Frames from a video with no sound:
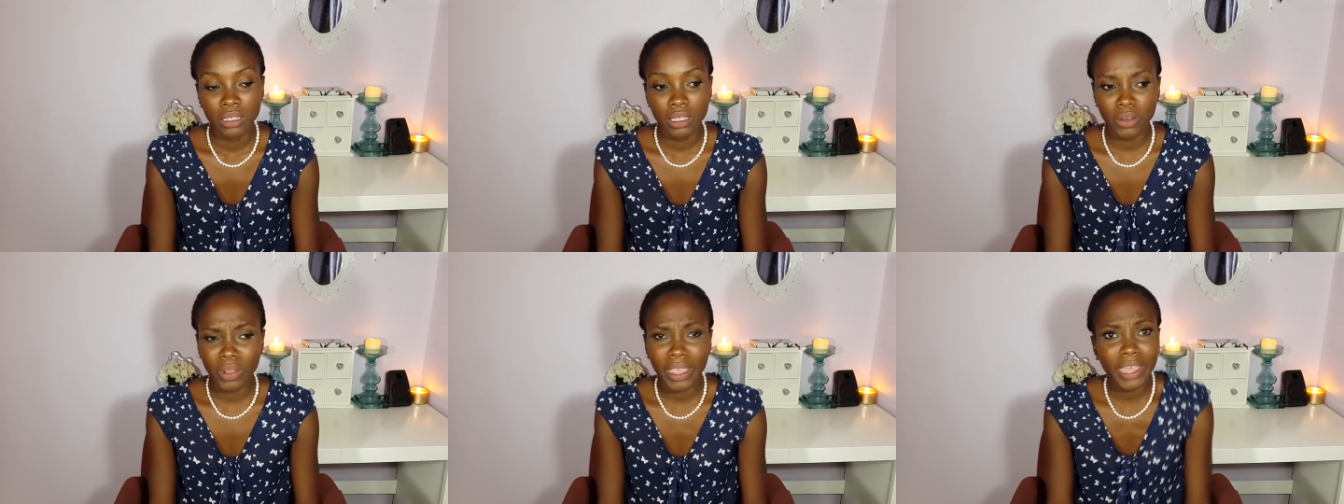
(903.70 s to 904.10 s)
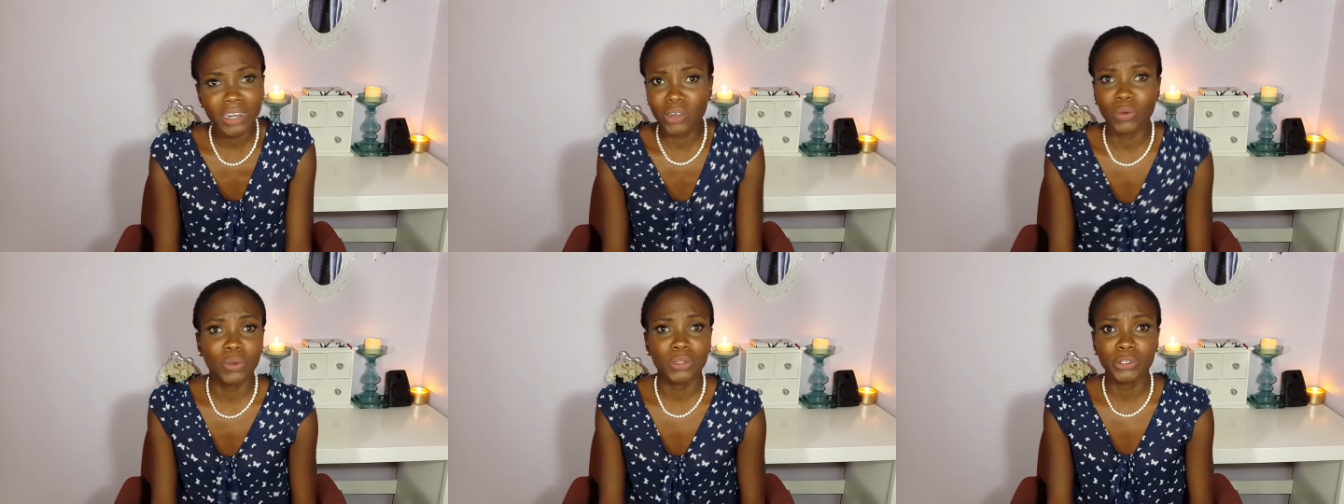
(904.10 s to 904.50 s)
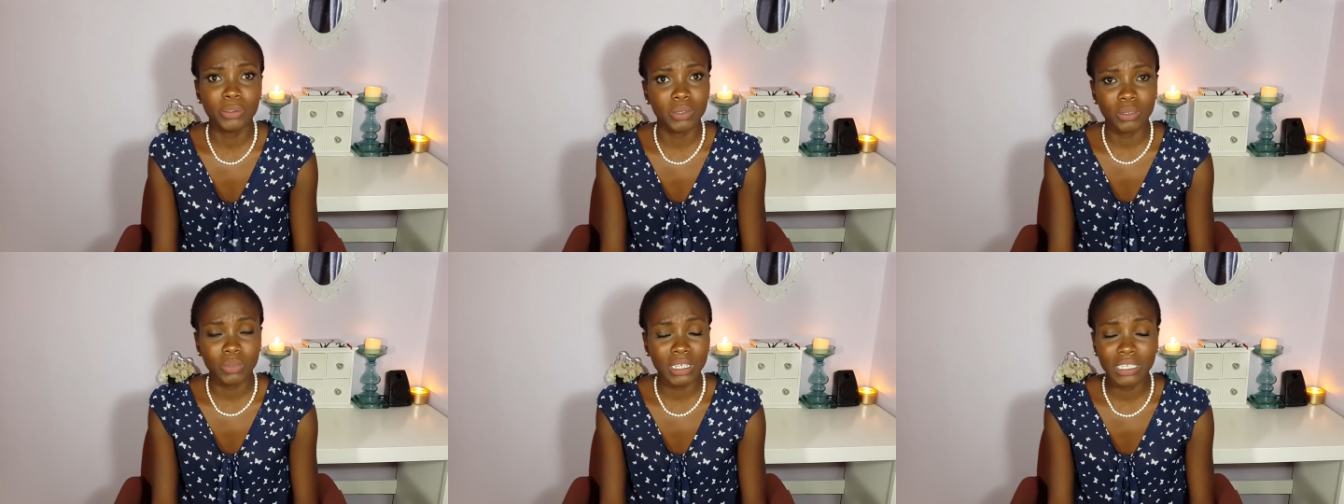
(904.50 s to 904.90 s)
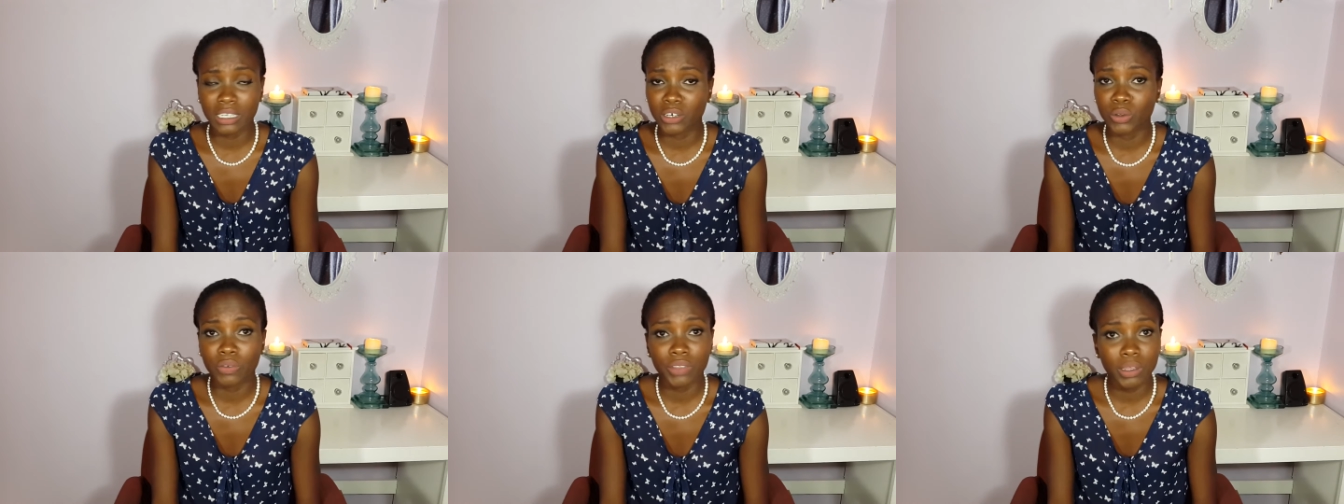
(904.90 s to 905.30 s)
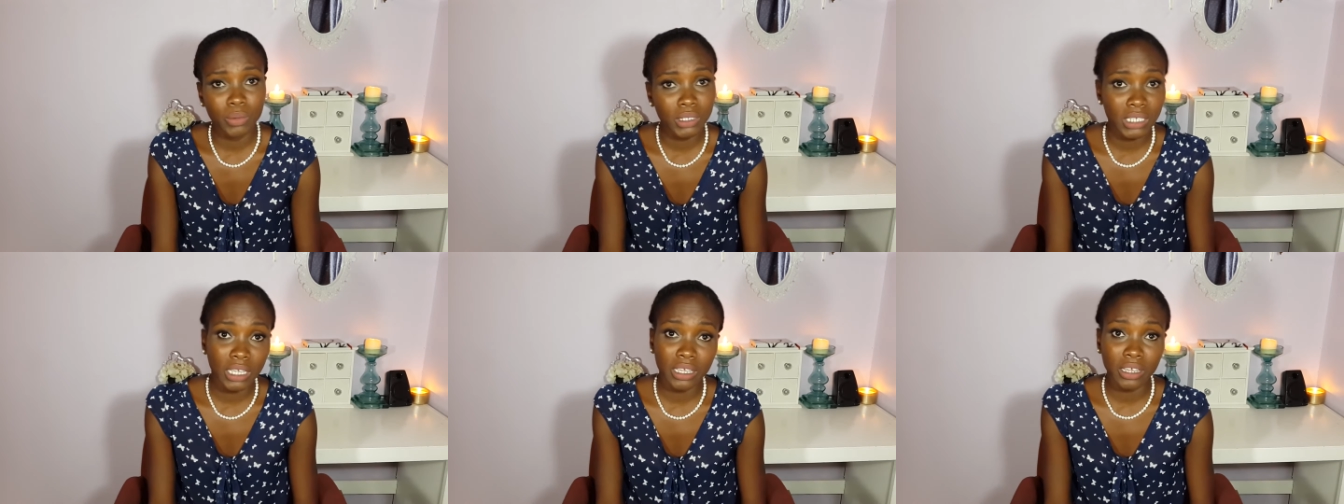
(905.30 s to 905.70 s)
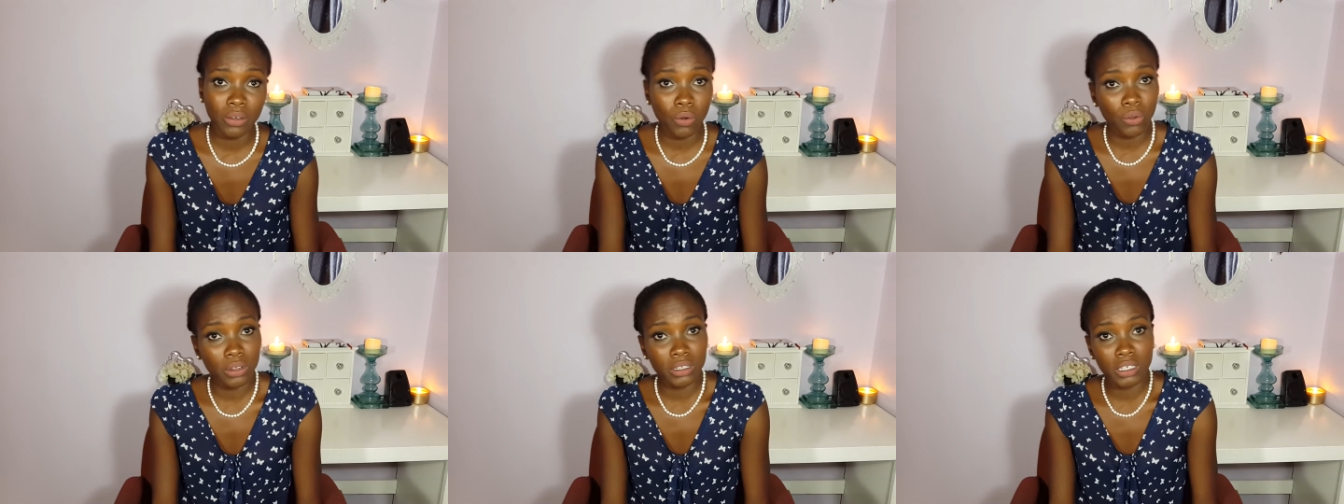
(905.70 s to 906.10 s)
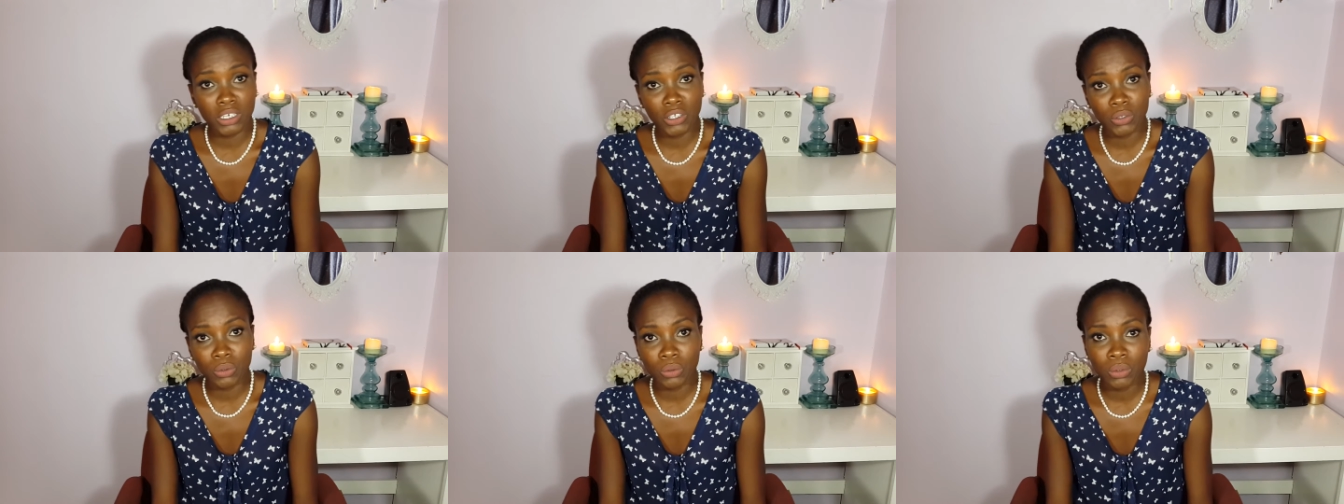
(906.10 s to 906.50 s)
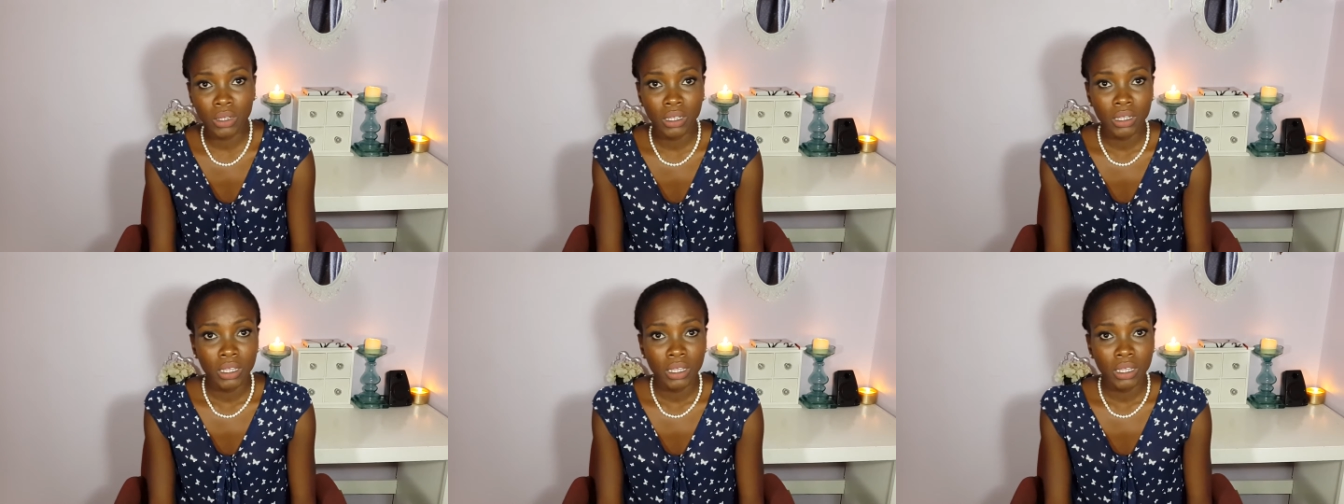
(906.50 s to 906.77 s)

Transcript: you know, I had no clue what it was. I didn't know if they were taking all the new